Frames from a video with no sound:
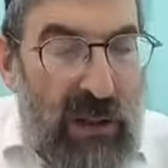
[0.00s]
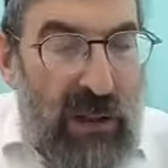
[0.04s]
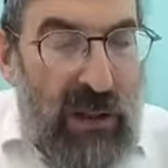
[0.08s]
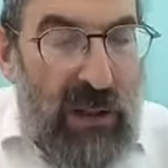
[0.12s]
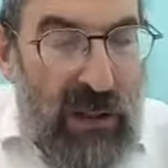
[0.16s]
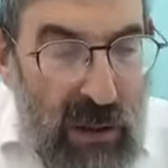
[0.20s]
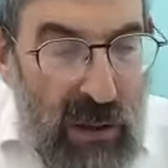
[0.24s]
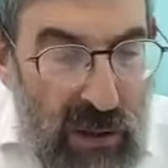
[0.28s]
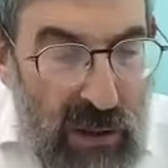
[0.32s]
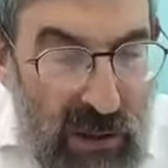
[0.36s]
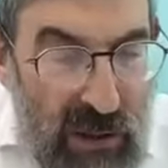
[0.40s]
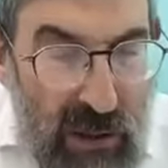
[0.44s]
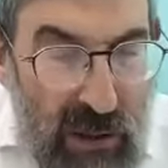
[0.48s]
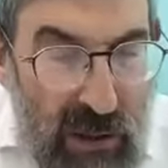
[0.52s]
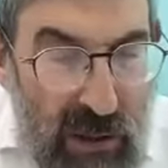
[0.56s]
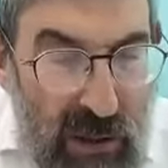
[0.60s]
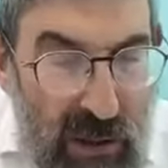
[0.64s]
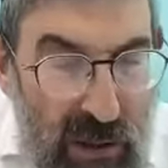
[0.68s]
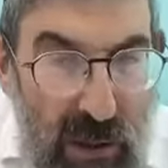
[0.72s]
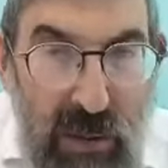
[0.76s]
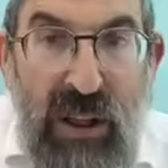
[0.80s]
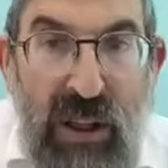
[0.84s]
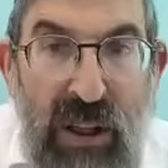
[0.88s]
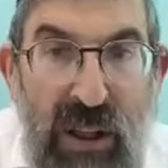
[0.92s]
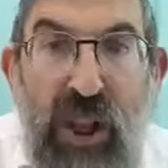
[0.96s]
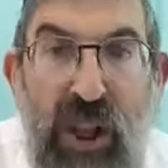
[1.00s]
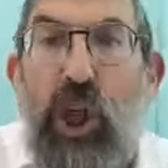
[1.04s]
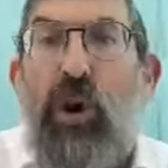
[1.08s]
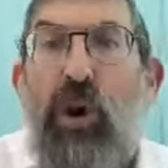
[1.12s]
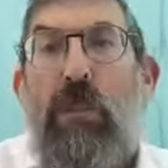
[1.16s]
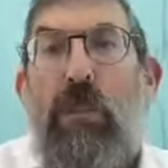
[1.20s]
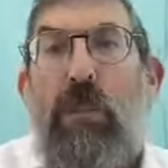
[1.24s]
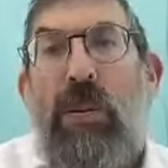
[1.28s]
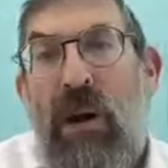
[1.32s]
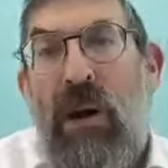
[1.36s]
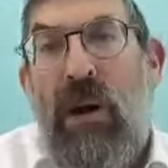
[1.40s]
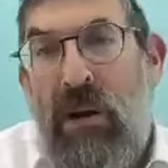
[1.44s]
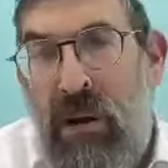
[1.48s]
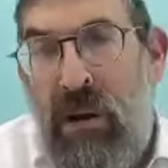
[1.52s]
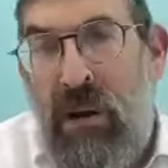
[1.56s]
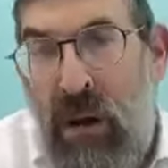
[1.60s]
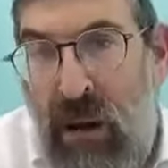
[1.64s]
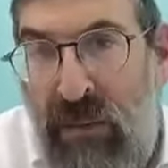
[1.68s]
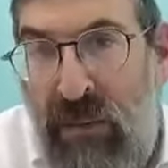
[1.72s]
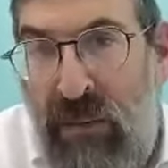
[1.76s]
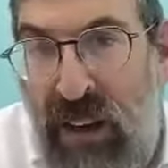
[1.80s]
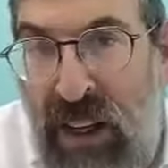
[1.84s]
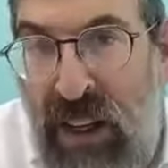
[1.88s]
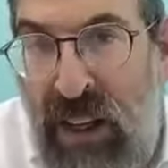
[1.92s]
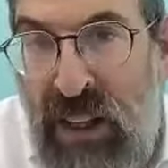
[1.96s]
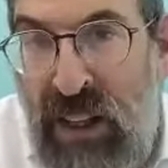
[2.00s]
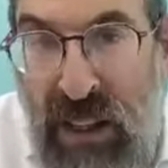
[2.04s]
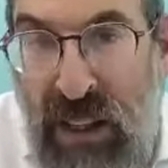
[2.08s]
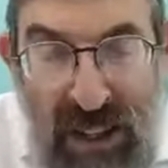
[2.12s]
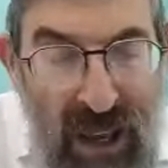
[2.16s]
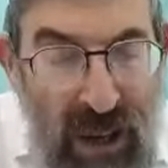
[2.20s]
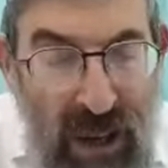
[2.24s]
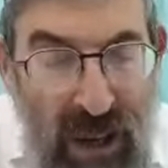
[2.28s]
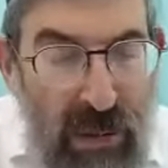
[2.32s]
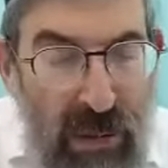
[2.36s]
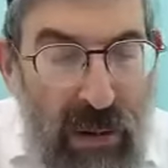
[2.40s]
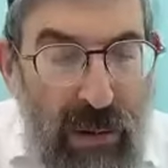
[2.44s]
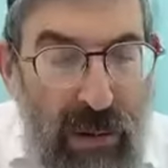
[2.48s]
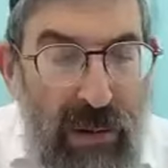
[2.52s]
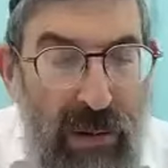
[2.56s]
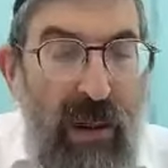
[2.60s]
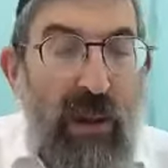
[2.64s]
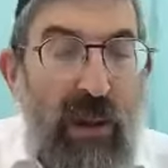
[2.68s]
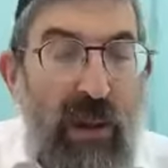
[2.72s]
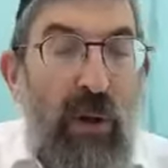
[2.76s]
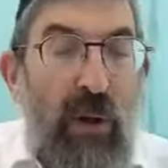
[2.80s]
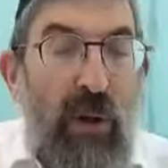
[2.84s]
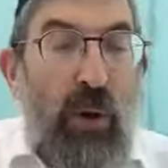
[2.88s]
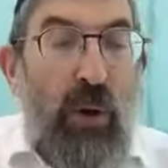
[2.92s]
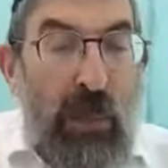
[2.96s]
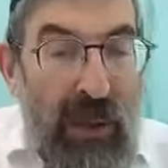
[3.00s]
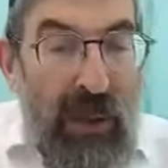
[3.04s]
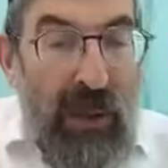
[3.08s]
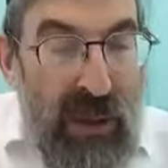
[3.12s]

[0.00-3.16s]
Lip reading: Elishal shchinasa hoisa. It was the long para of his neighbor.